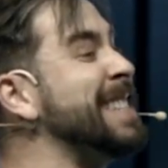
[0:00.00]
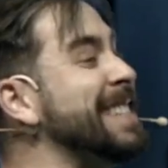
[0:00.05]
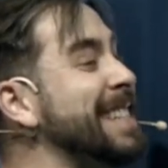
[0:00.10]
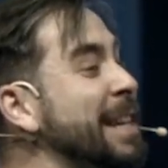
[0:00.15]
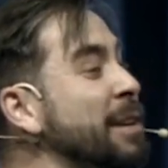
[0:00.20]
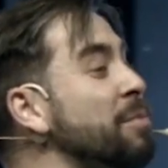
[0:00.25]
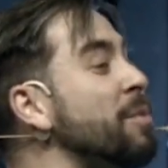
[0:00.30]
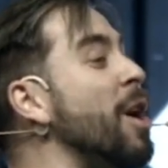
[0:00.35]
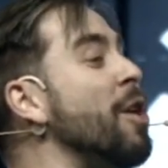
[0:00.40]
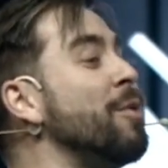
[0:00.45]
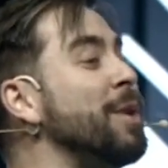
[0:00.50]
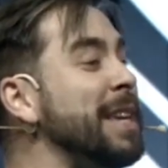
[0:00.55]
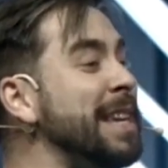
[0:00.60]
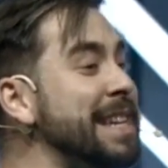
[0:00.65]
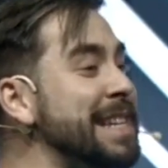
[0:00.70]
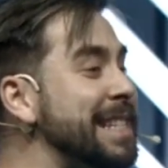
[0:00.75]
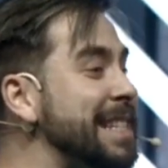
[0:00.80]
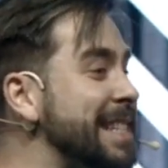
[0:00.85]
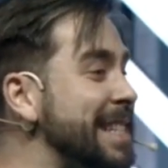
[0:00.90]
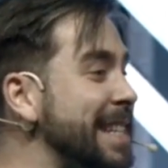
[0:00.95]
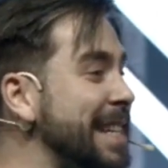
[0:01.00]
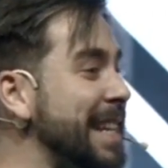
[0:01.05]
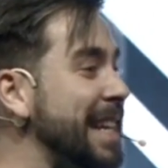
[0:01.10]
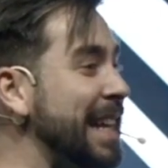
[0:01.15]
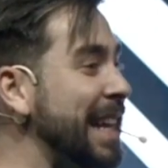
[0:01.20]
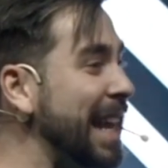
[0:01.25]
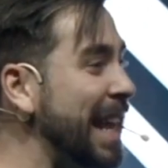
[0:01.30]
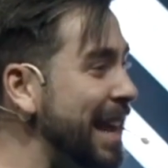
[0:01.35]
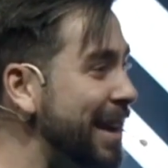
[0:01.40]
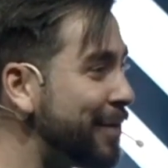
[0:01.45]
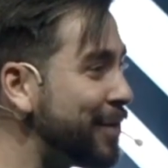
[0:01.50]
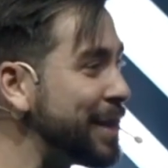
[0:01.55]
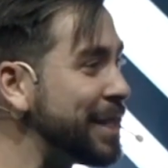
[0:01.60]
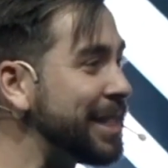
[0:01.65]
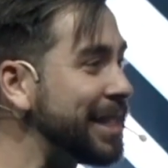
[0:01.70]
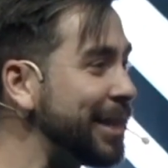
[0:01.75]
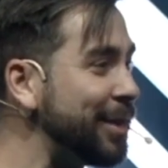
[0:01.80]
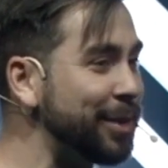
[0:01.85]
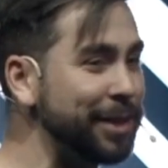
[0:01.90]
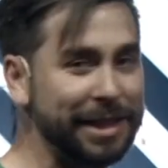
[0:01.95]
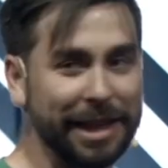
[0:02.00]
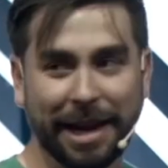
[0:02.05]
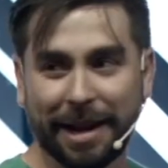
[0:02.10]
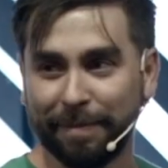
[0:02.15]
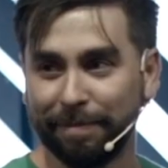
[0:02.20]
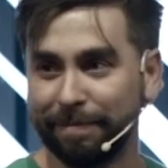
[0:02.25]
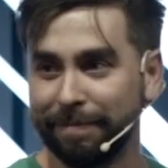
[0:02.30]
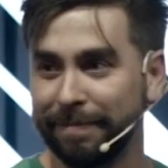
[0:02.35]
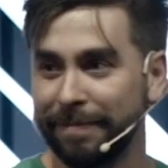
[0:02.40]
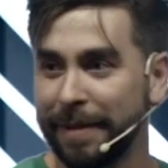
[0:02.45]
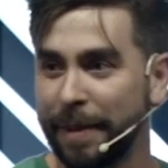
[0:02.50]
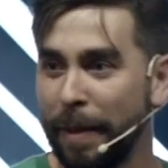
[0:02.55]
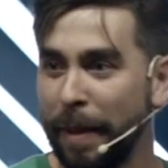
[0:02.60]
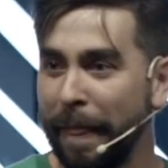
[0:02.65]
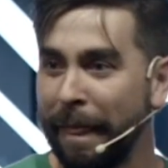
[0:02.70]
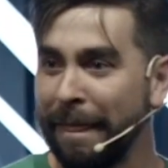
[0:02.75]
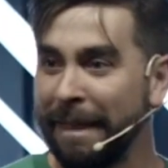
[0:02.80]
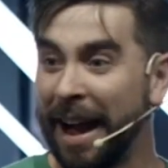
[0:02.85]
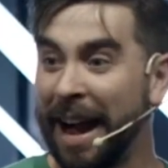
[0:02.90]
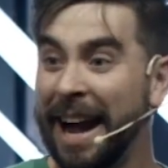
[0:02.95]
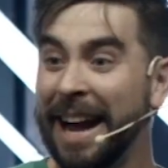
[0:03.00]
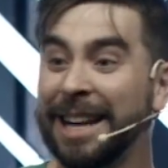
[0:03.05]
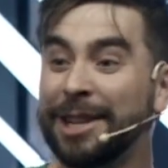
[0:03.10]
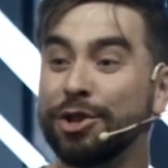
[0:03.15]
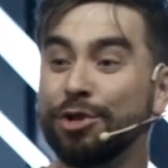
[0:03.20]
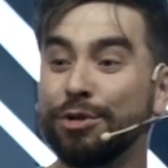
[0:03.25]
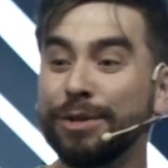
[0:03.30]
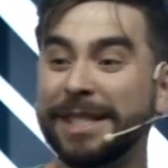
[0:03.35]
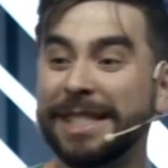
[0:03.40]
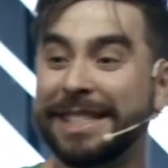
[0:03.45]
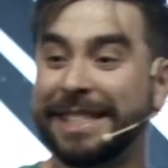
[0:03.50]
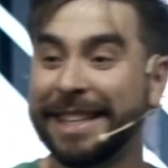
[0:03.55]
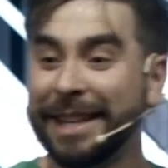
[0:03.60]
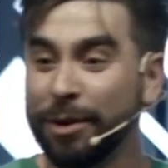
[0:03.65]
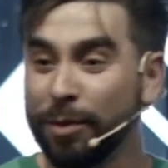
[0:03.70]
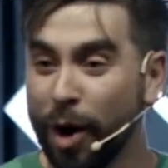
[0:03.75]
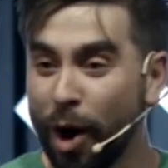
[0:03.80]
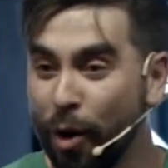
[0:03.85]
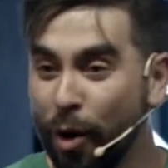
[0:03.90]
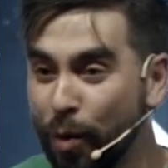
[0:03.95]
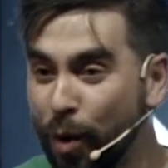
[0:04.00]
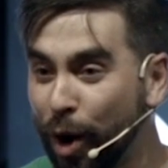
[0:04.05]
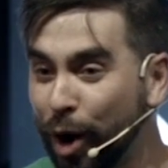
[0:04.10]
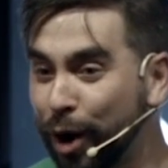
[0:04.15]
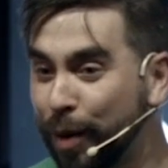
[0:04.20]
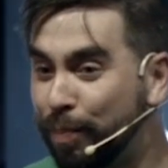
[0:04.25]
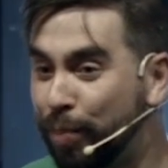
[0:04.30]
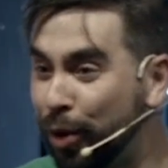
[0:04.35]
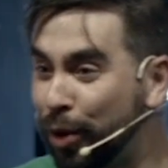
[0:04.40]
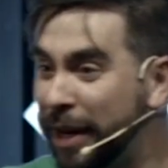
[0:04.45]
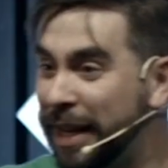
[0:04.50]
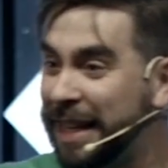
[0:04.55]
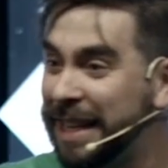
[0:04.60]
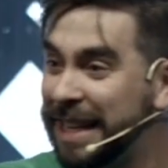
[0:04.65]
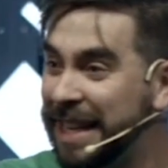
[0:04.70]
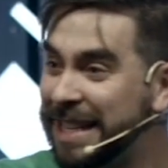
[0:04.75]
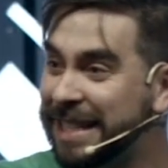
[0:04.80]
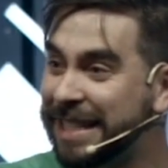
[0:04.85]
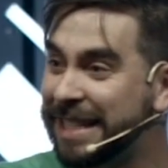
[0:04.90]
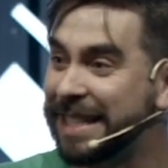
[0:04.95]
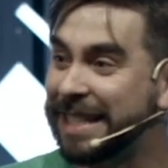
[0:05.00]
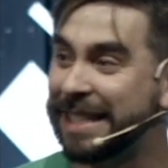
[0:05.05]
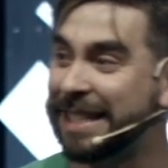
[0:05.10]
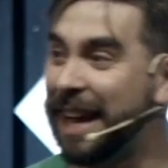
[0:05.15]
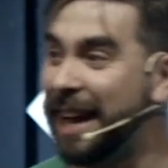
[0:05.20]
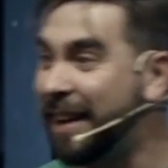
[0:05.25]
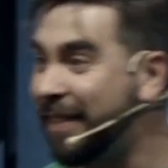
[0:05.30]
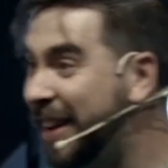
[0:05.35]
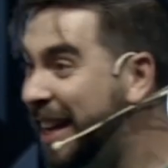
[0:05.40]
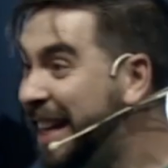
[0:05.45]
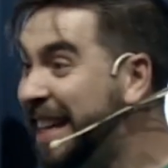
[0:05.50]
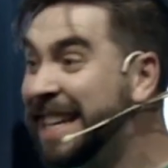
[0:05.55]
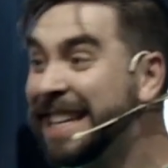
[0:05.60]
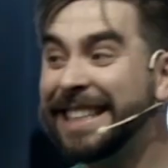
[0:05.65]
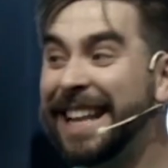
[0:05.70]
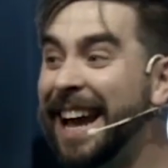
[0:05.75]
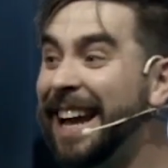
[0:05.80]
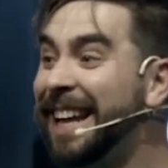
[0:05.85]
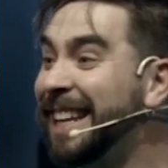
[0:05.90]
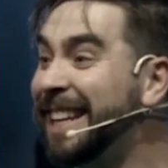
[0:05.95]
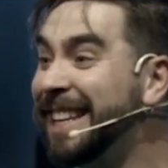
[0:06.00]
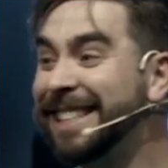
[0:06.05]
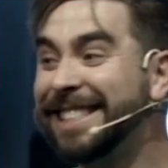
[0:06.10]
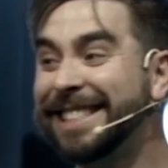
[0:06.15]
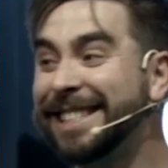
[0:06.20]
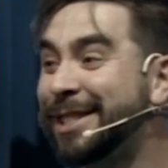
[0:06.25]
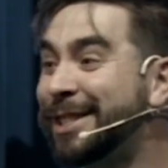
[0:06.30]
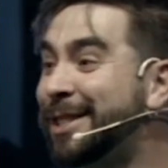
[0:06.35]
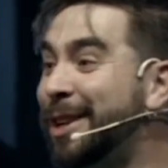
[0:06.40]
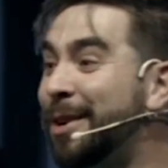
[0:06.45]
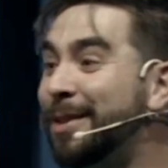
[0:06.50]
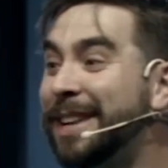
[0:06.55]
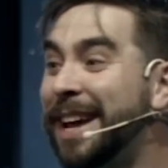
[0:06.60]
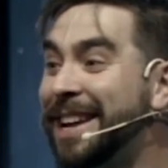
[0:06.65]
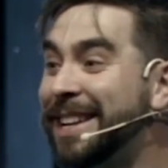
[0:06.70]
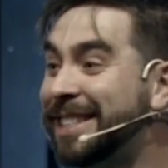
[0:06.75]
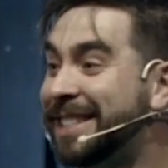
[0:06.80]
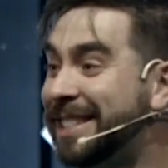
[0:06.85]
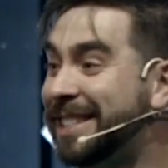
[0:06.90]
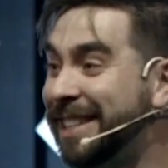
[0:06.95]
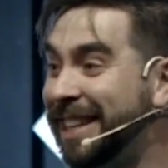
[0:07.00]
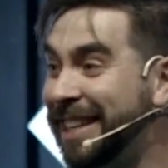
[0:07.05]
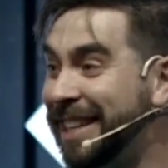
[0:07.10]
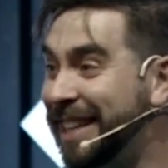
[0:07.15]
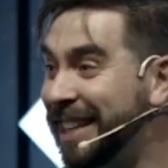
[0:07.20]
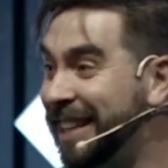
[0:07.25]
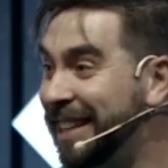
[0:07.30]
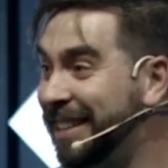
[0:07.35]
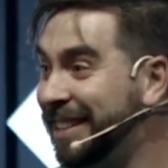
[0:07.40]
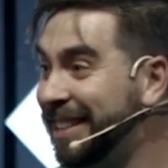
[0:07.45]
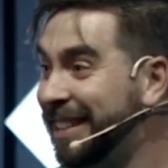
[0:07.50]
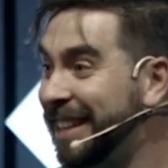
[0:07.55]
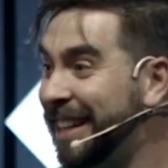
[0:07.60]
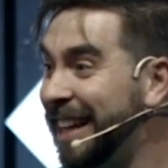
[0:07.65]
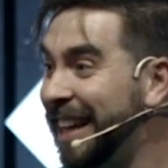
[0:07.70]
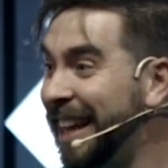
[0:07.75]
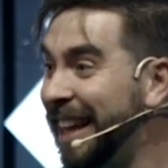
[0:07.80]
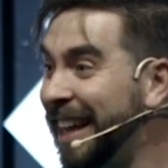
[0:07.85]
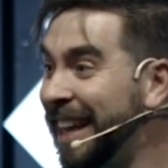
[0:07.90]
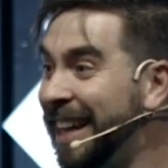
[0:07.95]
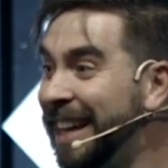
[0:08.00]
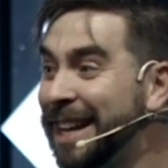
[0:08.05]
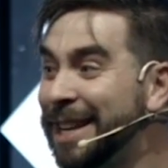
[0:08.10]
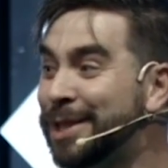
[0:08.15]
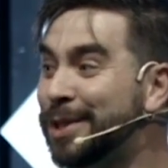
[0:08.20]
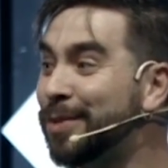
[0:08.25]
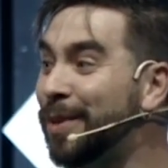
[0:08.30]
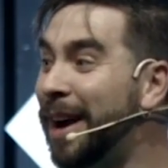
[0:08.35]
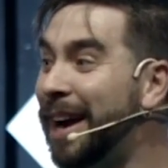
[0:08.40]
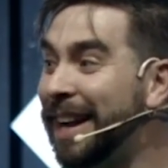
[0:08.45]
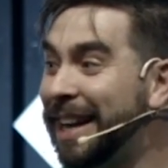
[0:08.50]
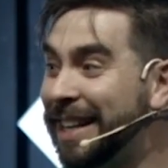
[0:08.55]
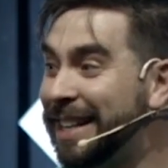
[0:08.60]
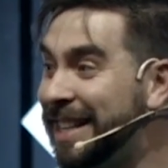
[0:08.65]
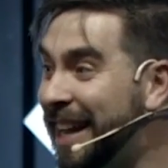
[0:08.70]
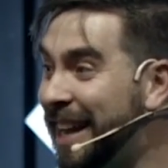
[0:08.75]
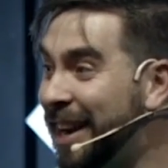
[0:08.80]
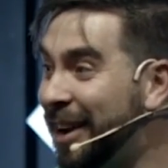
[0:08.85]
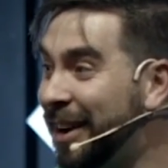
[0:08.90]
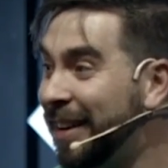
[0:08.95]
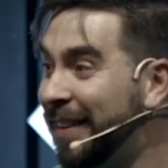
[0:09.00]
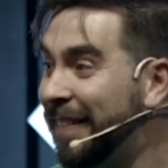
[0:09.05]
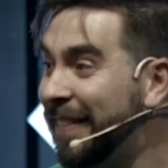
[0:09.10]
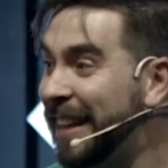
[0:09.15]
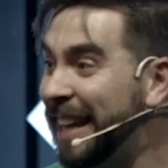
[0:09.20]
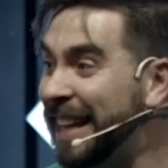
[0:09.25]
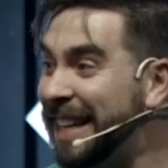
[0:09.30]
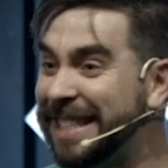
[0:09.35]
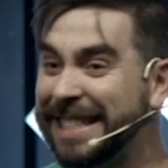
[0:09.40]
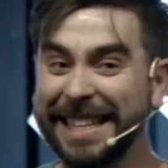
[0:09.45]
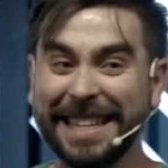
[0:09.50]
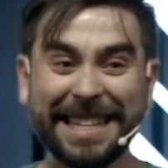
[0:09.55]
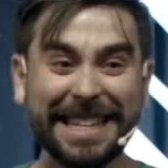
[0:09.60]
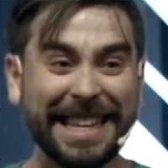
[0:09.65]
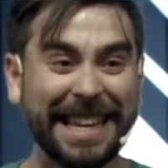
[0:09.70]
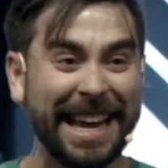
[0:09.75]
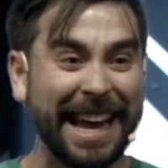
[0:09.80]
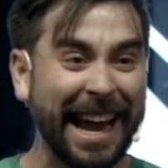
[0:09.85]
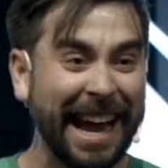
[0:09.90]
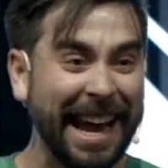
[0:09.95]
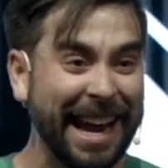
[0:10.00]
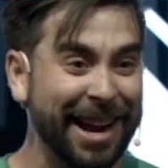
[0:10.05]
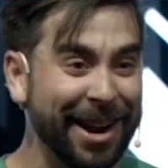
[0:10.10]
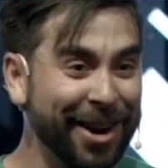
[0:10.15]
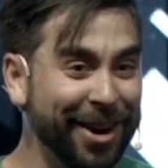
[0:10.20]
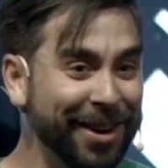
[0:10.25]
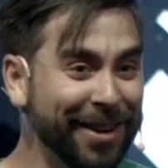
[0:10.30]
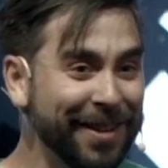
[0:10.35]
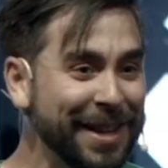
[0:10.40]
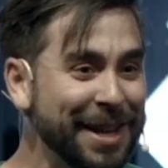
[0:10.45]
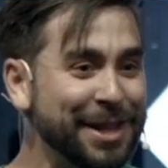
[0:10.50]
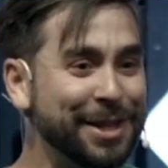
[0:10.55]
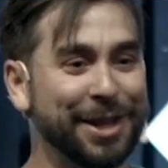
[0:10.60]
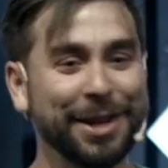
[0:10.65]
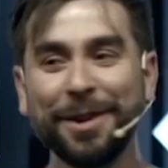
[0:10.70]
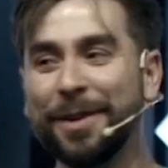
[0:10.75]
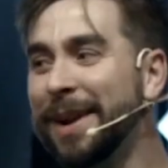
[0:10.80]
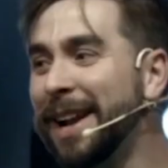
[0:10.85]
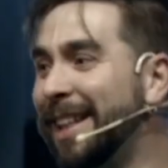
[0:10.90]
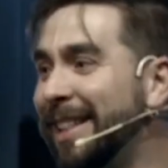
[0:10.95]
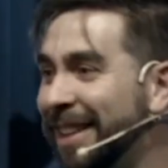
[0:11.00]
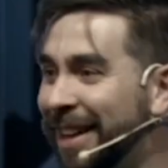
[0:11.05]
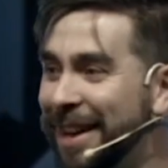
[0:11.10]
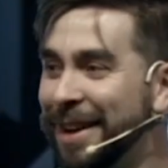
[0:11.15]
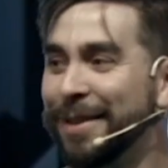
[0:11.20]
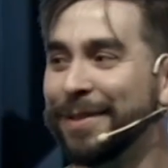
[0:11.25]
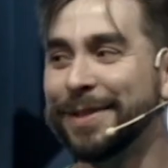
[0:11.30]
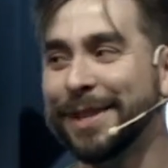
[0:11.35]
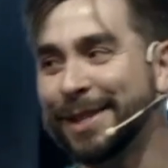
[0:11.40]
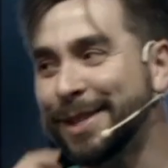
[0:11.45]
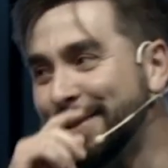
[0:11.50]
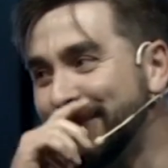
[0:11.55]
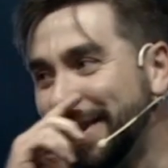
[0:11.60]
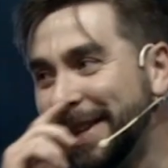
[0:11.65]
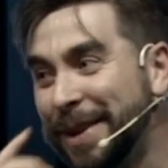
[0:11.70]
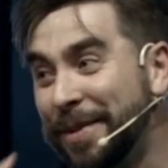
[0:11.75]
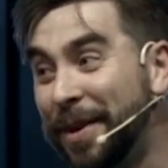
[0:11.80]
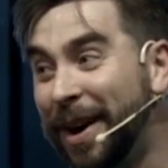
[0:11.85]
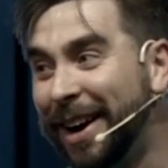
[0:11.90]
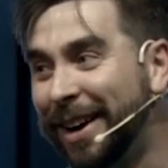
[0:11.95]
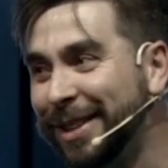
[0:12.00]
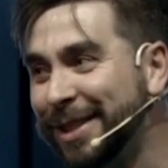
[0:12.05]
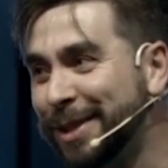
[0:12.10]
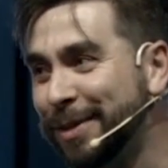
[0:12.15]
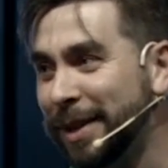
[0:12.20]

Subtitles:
0 yeast in it every single time. I do 0 work putting yeast inside of it. That yeast is so dang sneaky. It gets right in there. It's in the air. Do you know what I love? This is really wild,